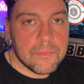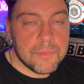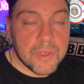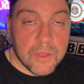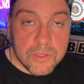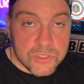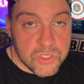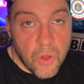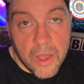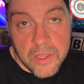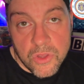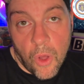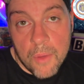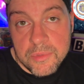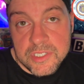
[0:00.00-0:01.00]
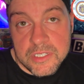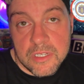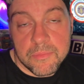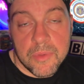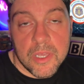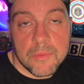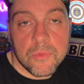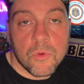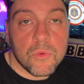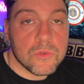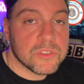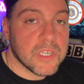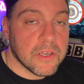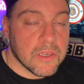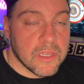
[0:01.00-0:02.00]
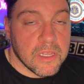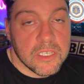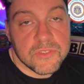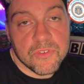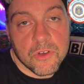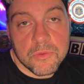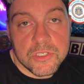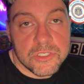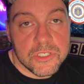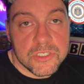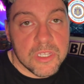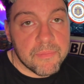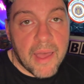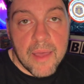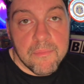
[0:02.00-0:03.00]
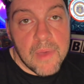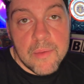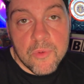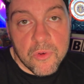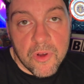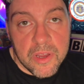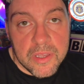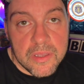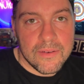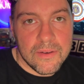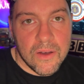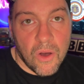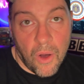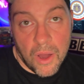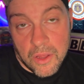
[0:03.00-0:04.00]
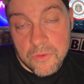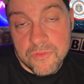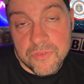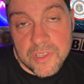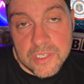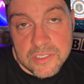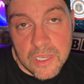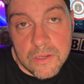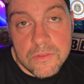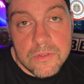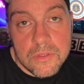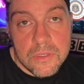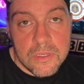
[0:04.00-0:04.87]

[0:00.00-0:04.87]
Because 99% of people will tell you that this film is just about memory. I don't think so.